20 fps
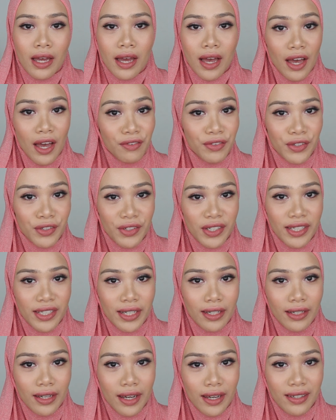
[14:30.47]
Have a great
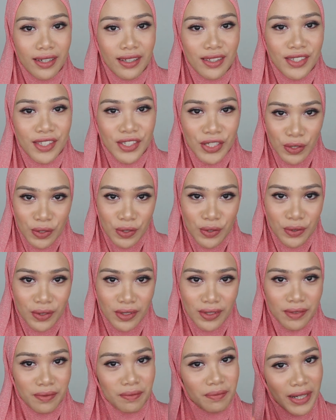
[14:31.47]
day and I'll see you
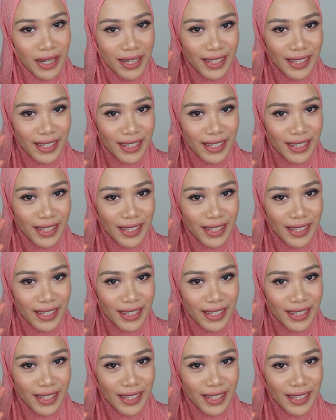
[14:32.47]
soon.